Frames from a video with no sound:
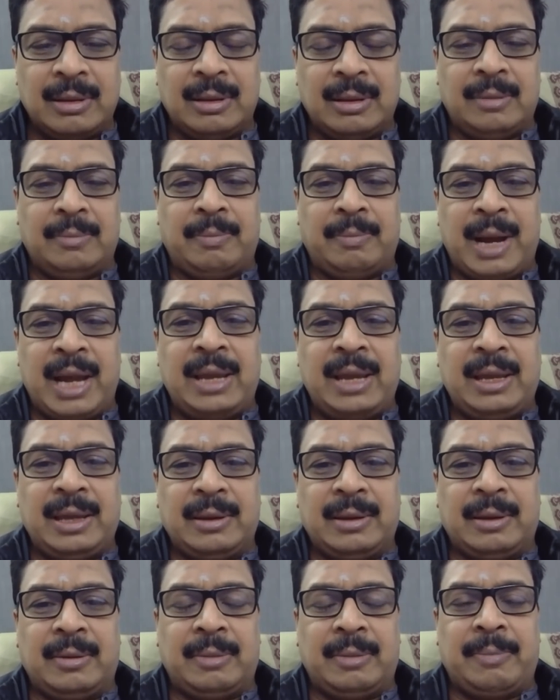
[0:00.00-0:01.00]

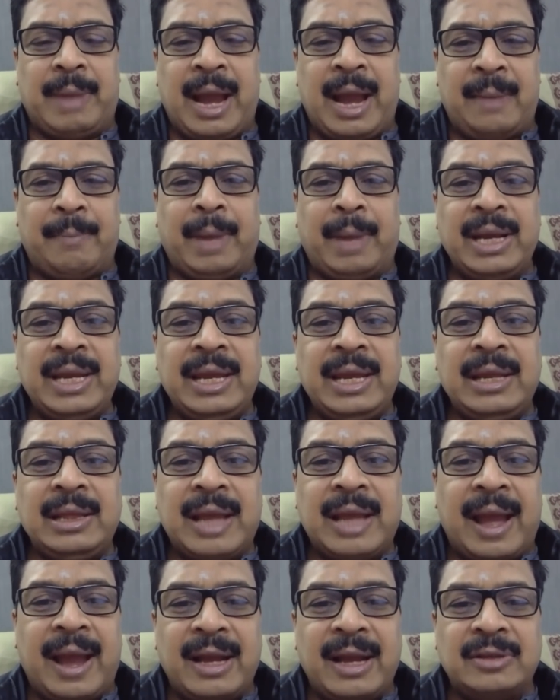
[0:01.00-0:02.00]
my money in
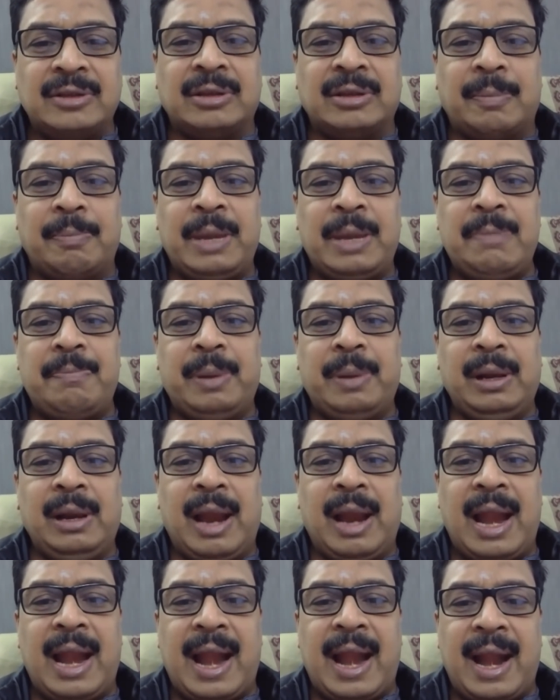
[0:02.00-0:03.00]
the hands of the
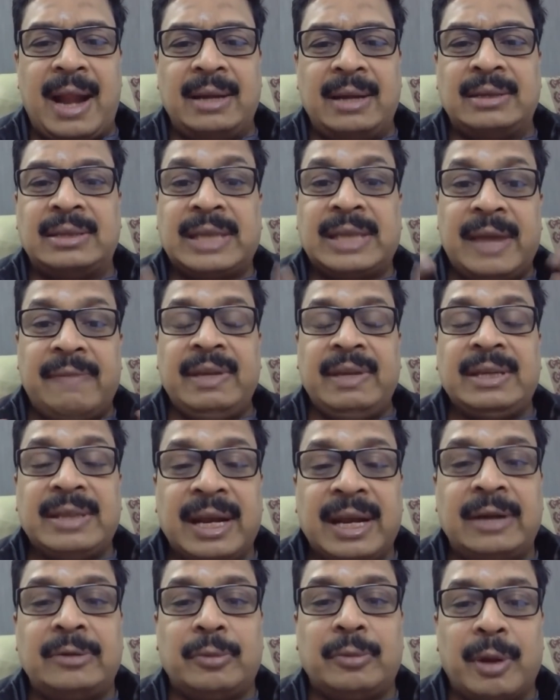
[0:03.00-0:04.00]
people and savings
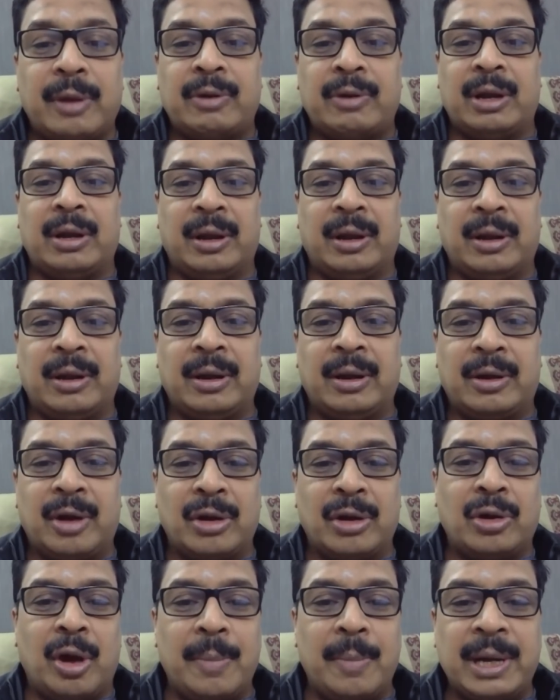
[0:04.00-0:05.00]
rate would have
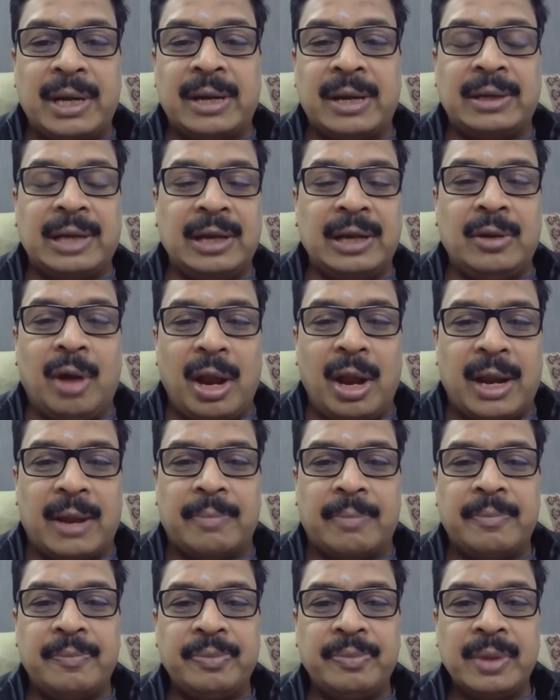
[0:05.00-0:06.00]
concomitantly gone
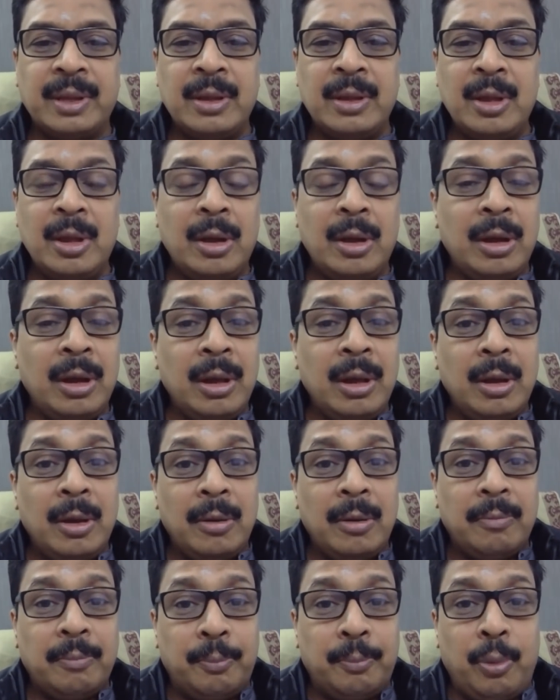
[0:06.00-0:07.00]
up.
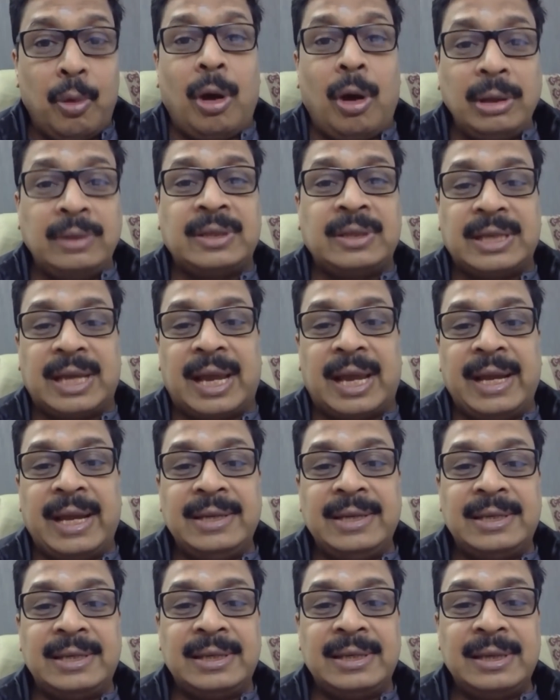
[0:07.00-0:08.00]
Both
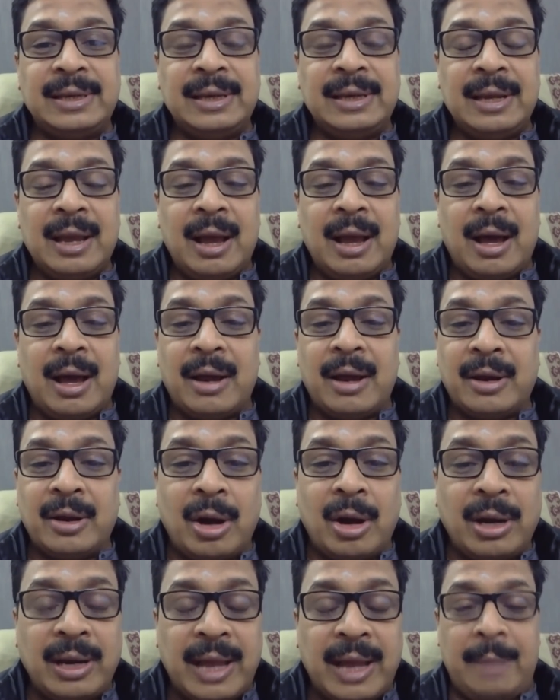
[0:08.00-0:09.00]
sides are
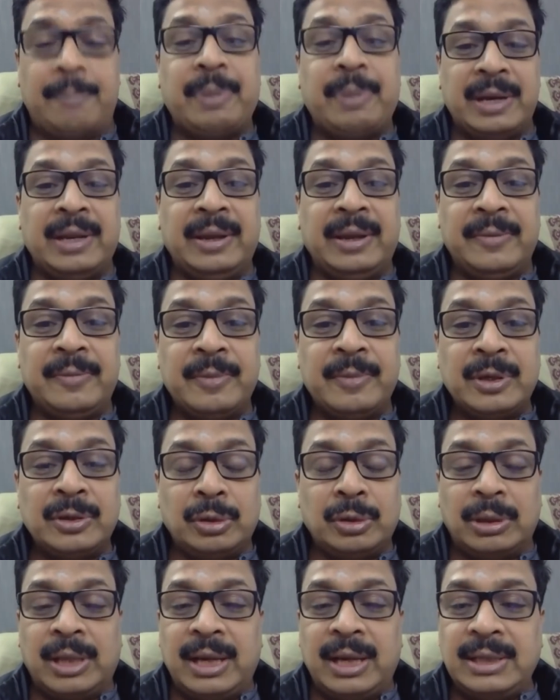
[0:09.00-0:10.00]
not happening.
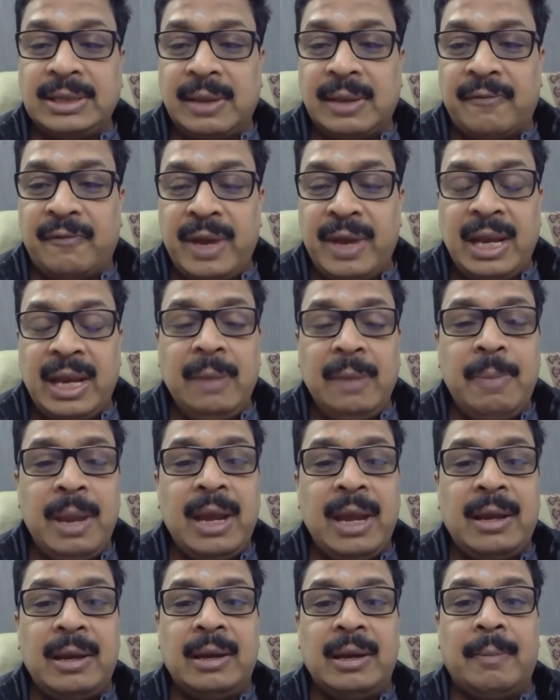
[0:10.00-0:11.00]
So there is a very
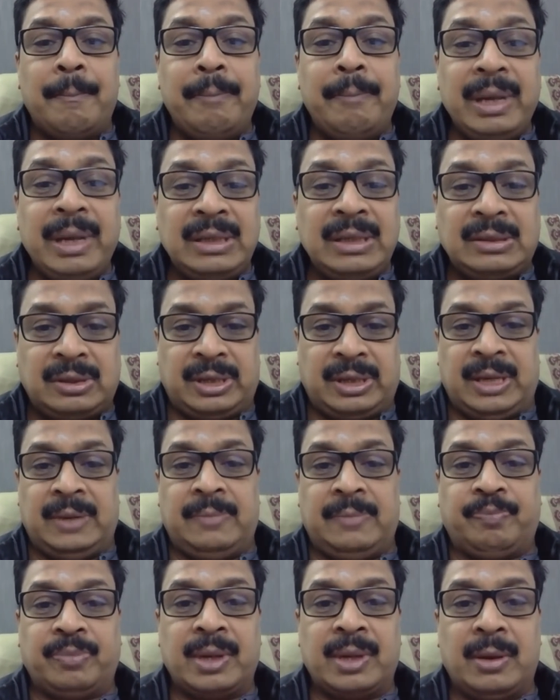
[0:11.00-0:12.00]
big
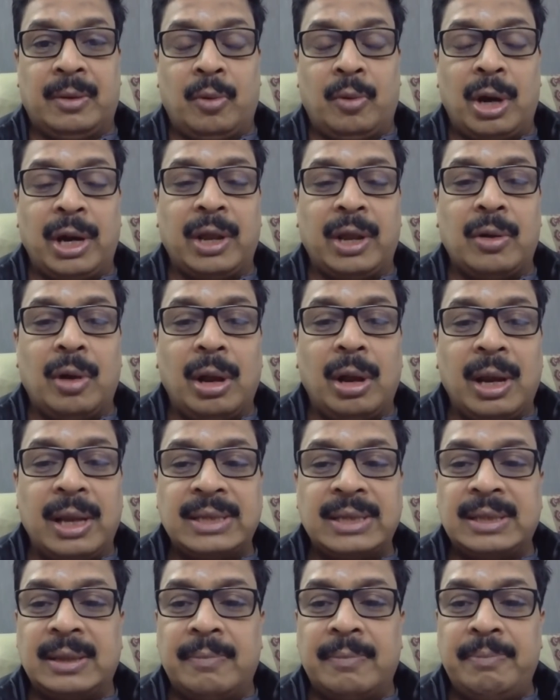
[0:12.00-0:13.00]
mystery, what I call
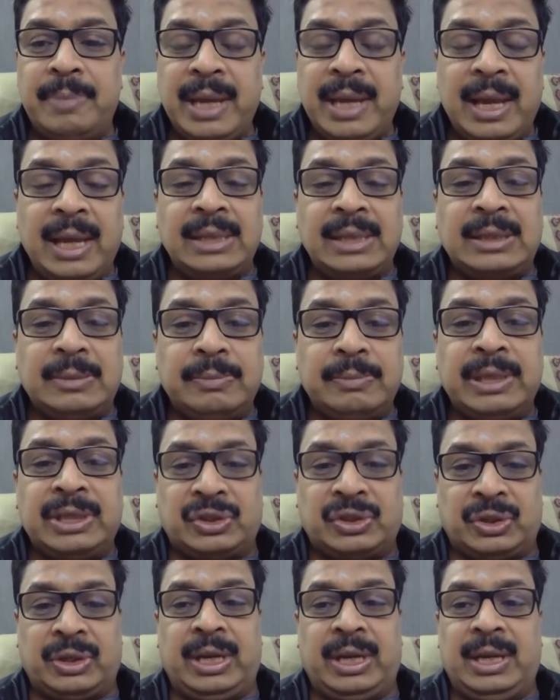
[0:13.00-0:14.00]
as the biggest
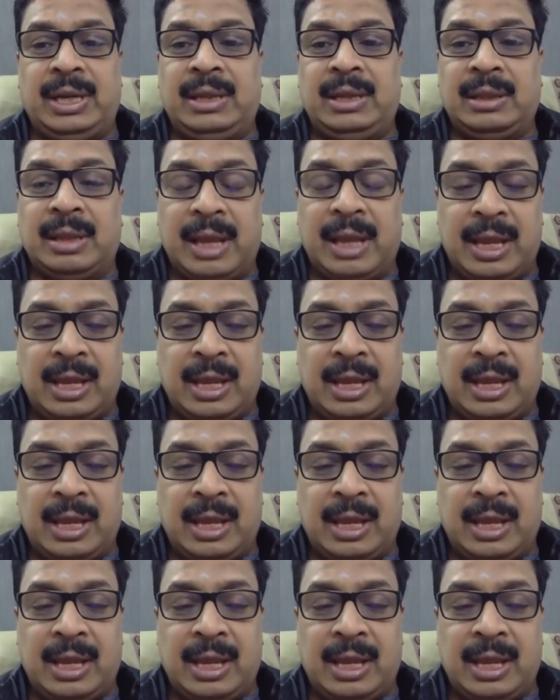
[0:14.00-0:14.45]
mystery in